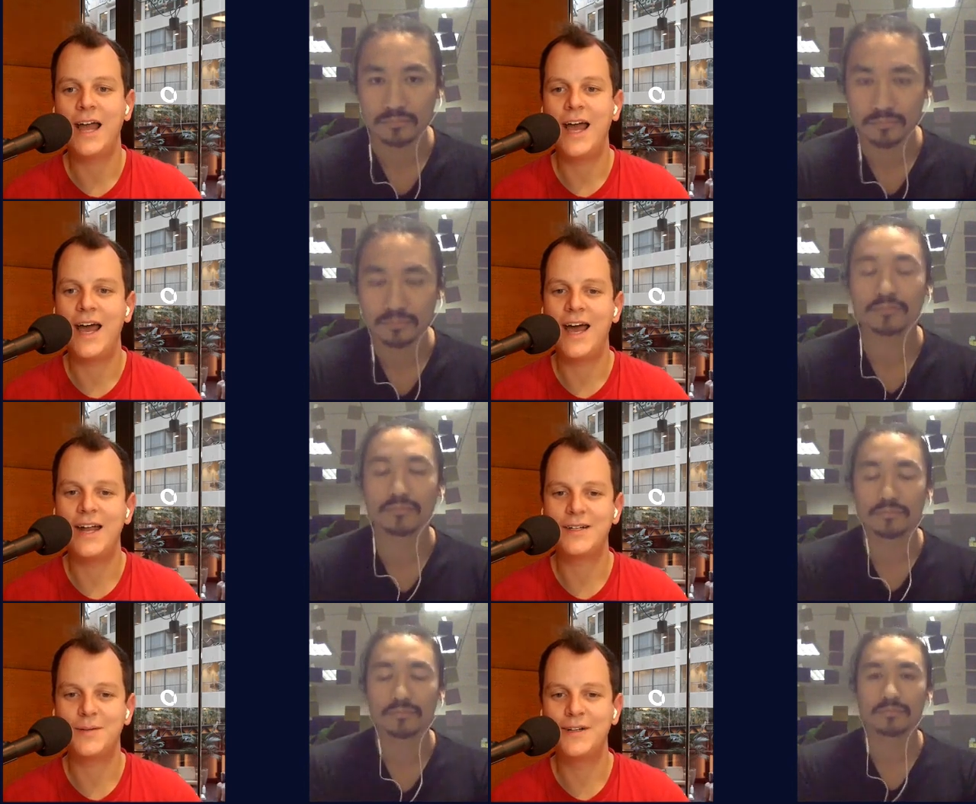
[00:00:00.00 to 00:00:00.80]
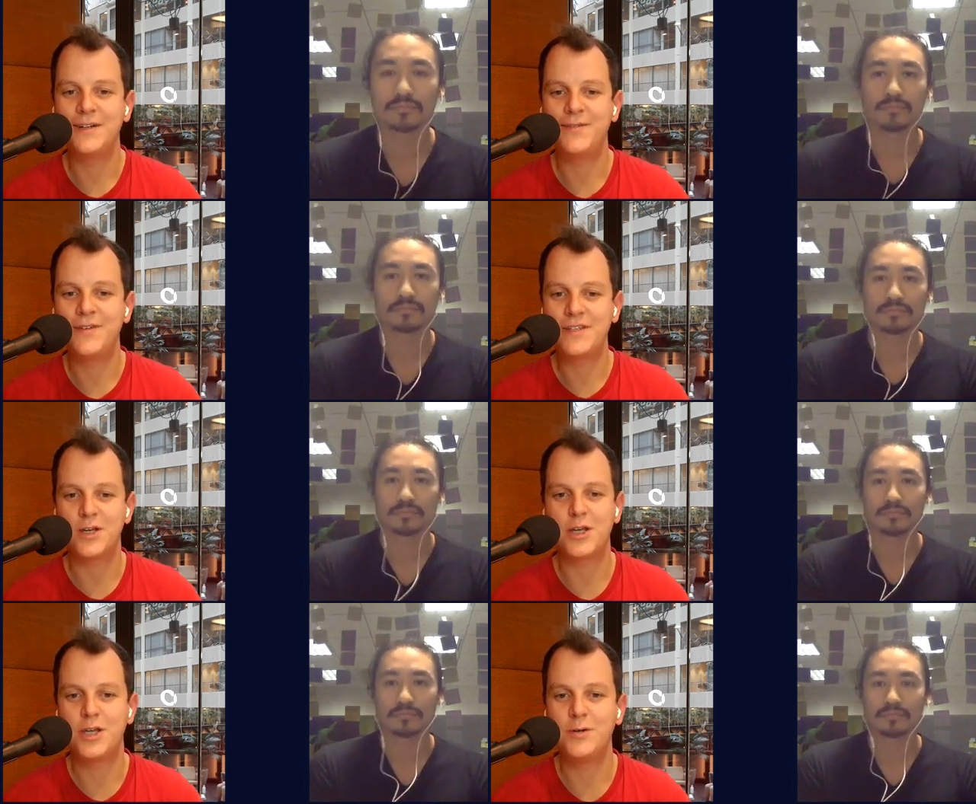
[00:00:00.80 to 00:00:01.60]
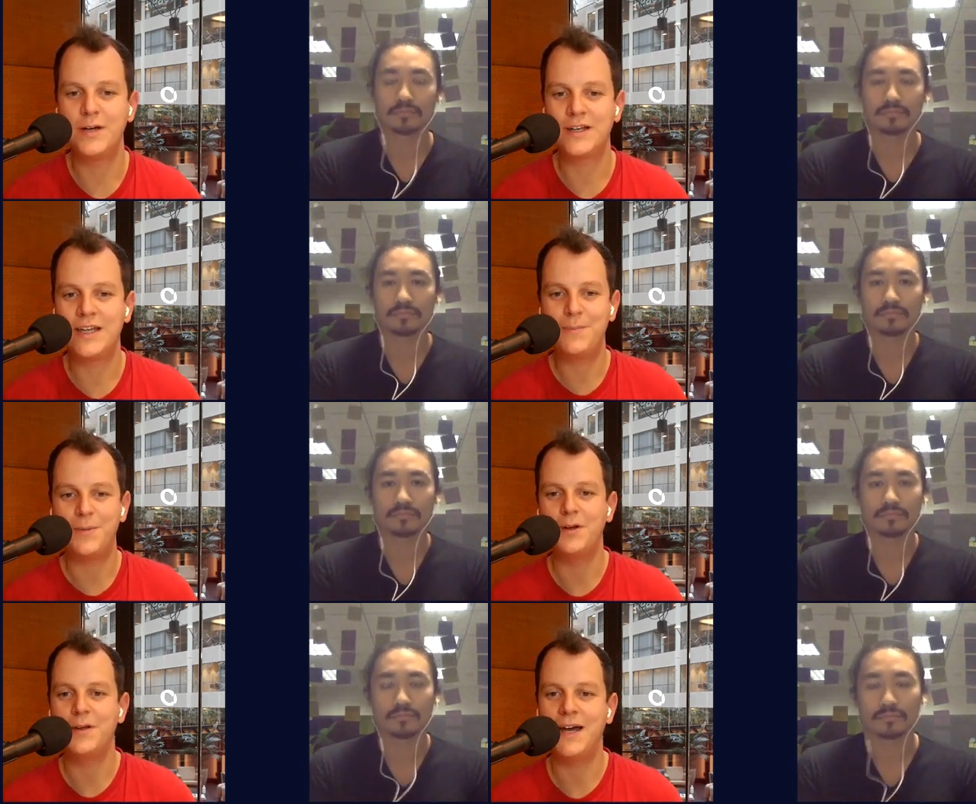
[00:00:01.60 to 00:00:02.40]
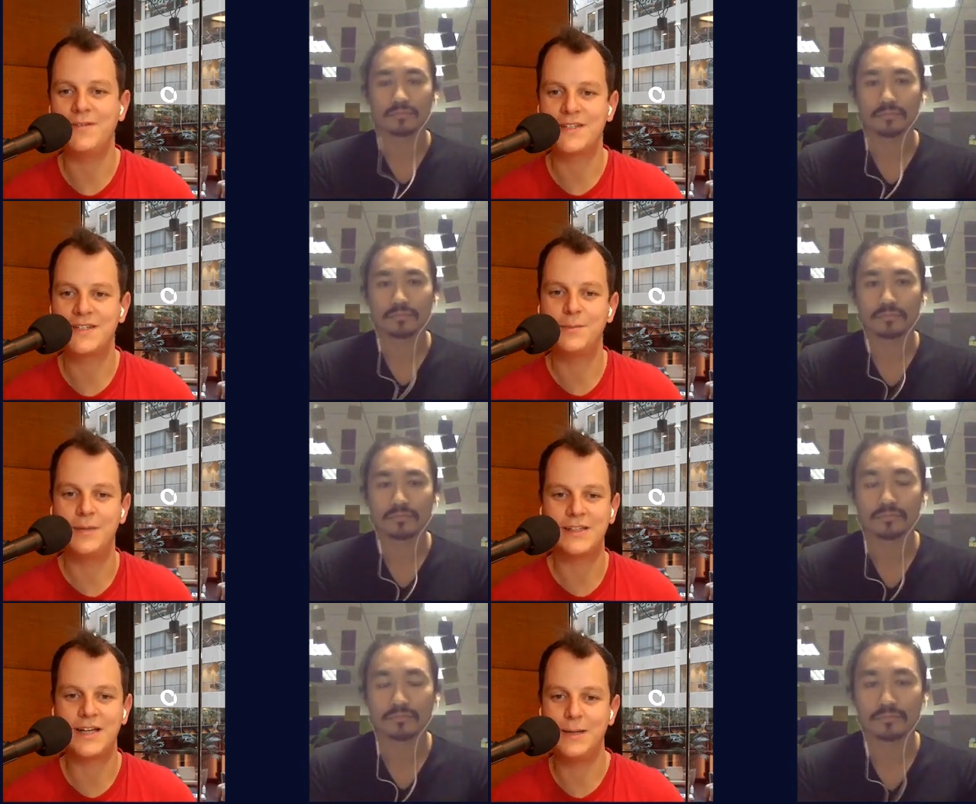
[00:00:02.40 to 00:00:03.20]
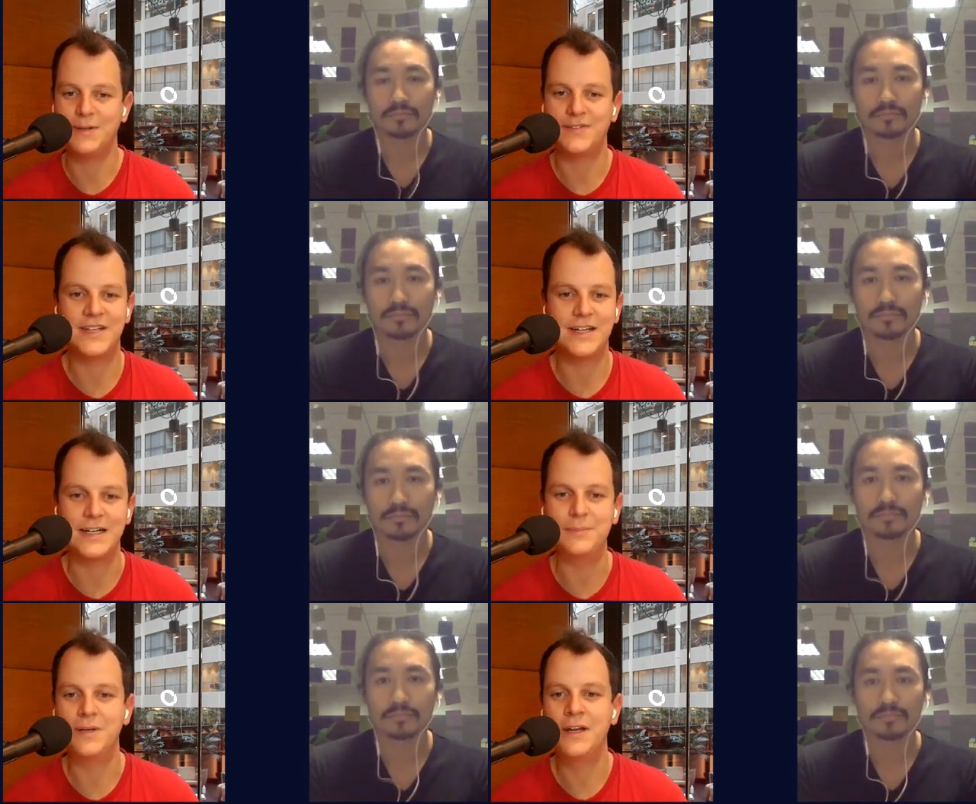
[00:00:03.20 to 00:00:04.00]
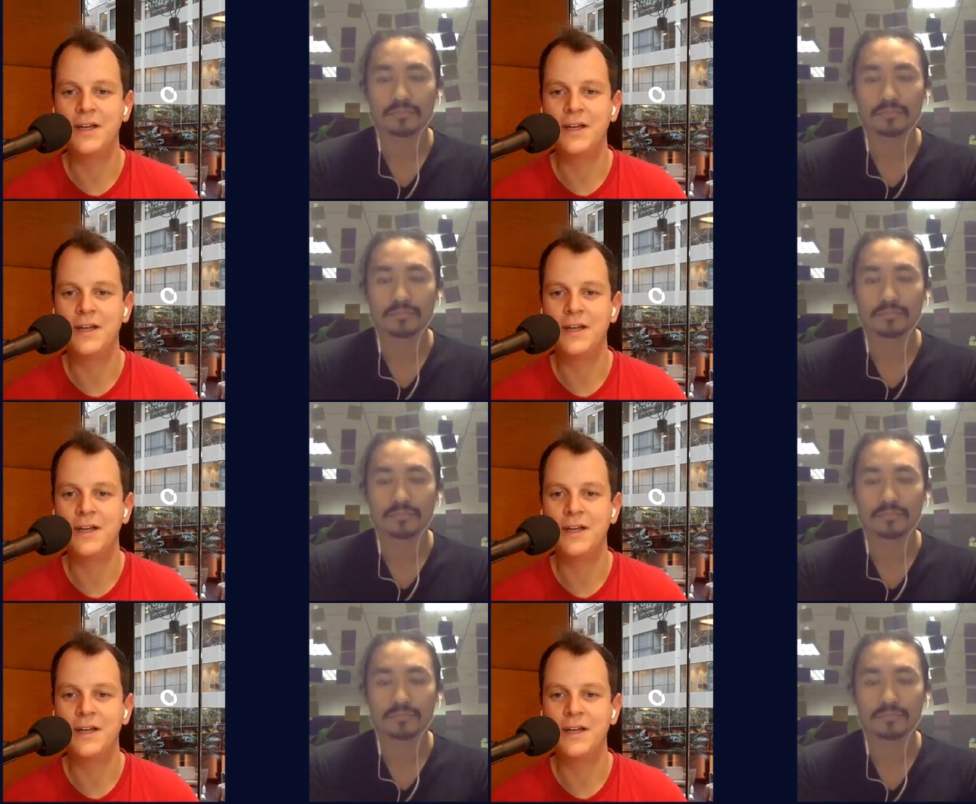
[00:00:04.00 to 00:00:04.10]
Speaker 1: And mm. with PhysioQ and Kiipo, you have a similar type of setup